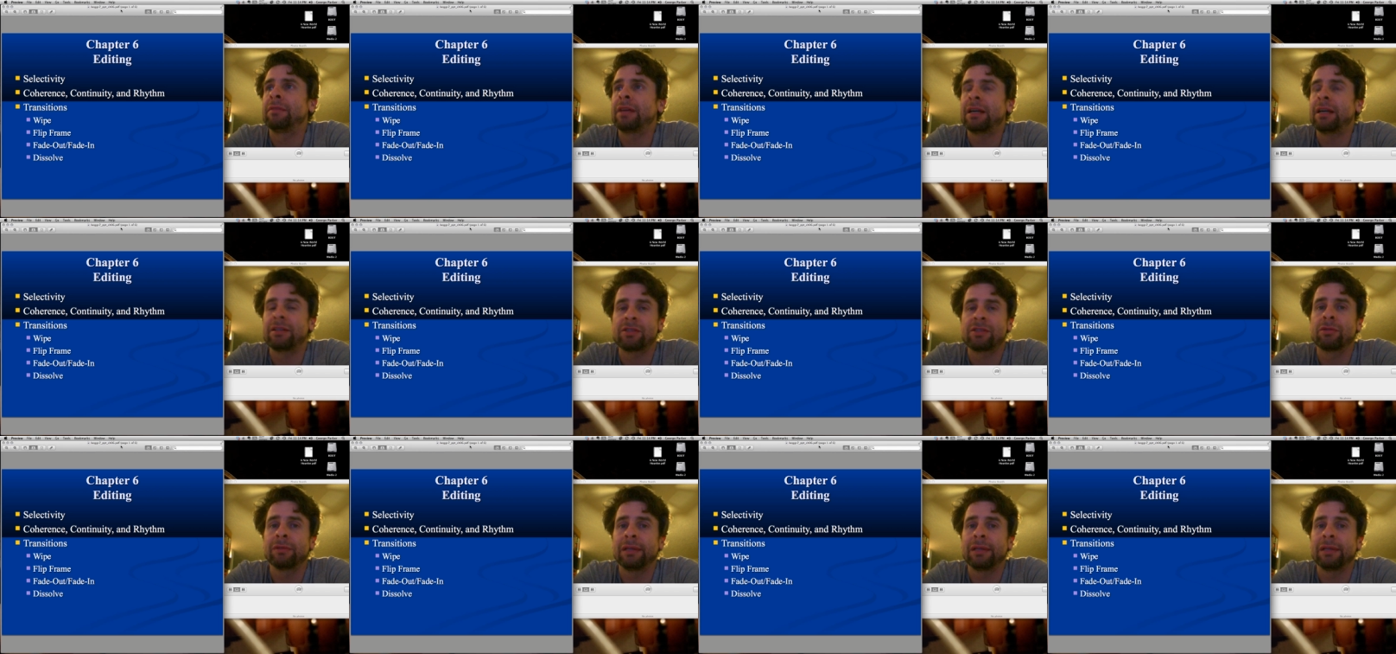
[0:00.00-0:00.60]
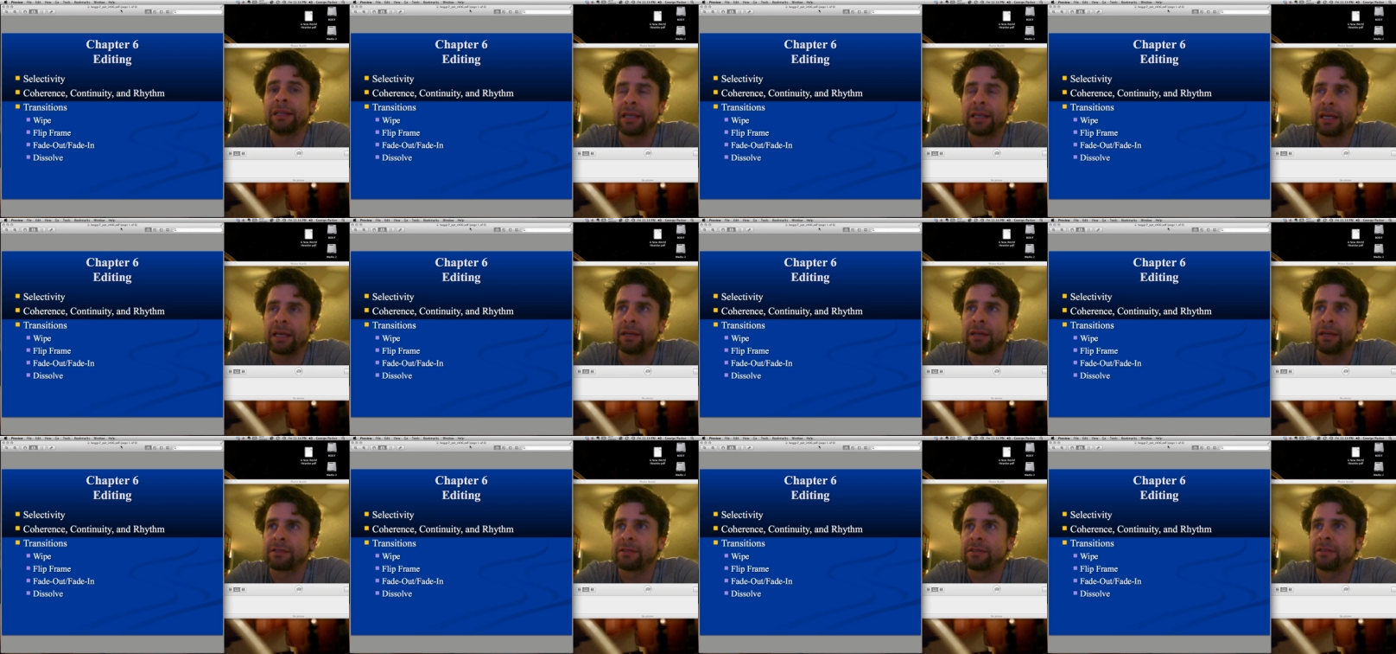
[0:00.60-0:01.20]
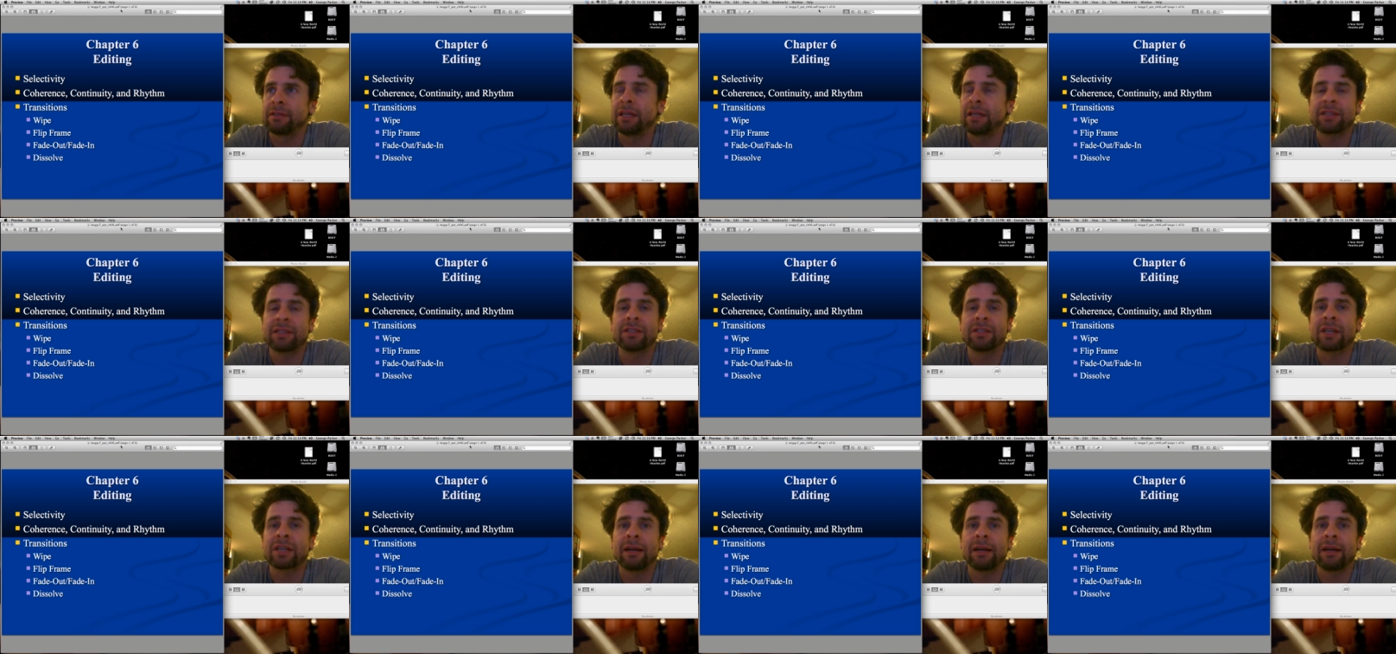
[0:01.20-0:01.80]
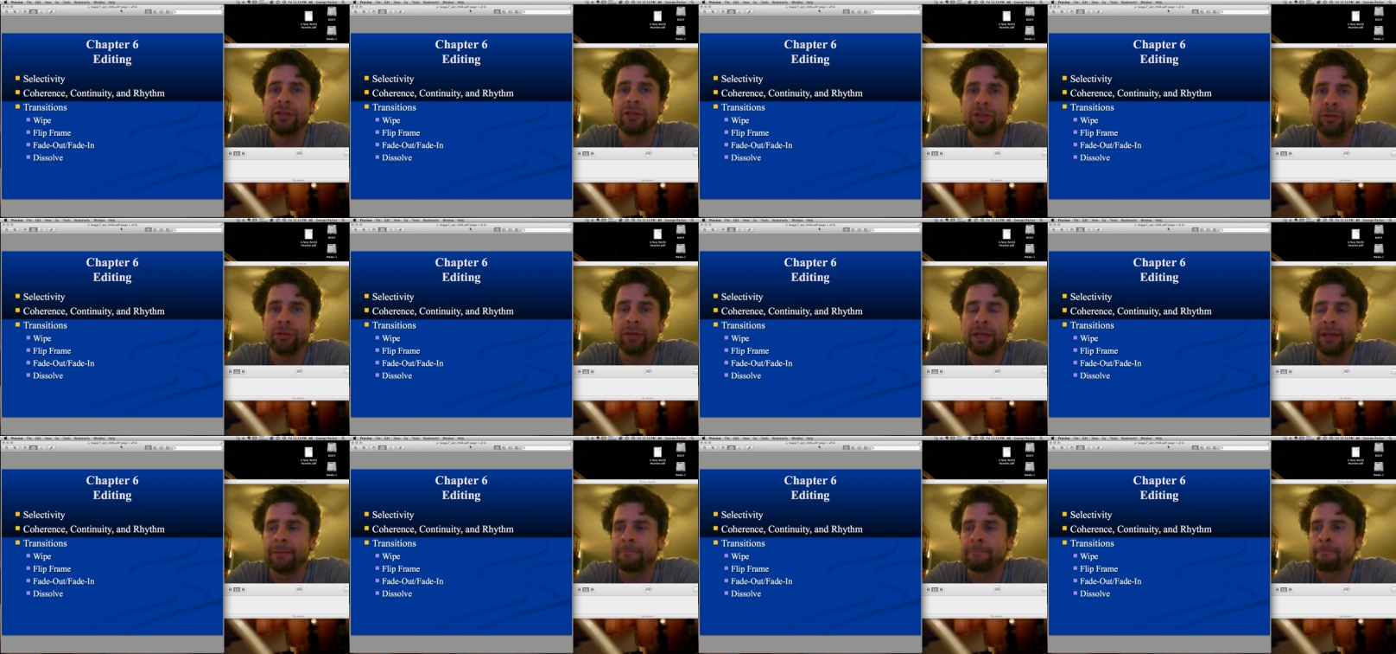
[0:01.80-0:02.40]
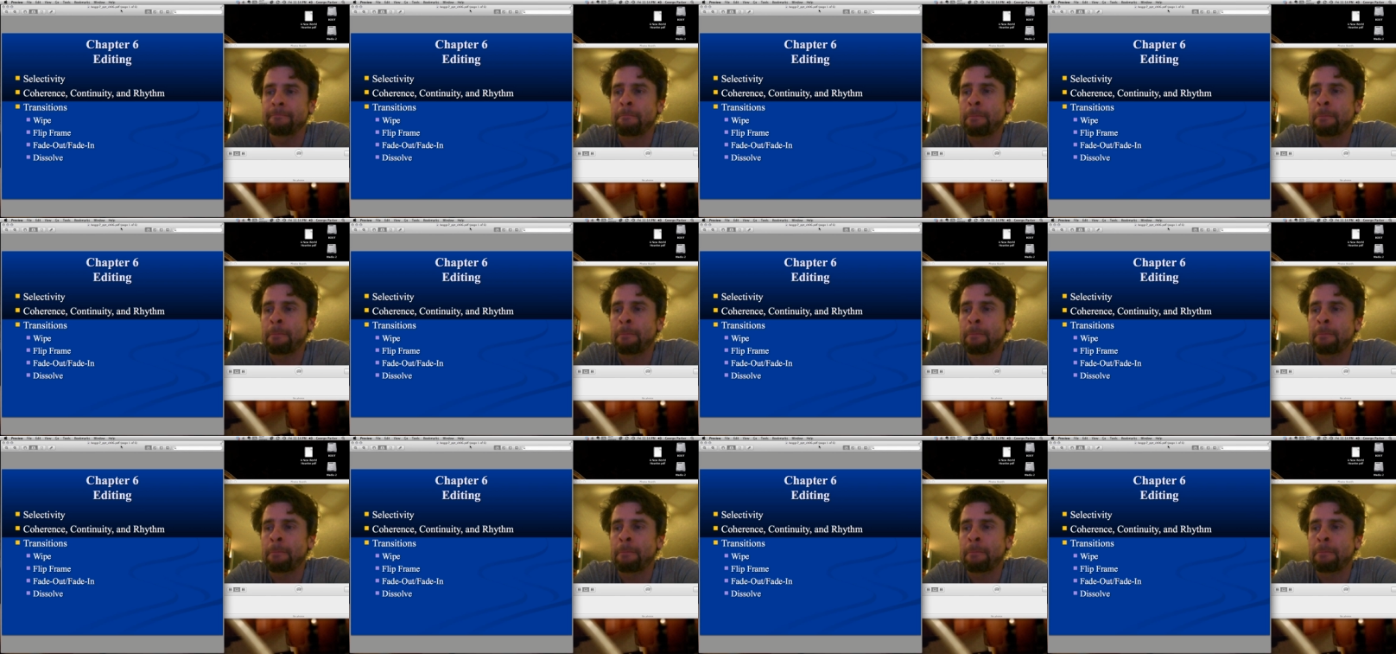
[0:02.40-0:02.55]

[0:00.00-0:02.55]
is certainly the case. The next is continuity.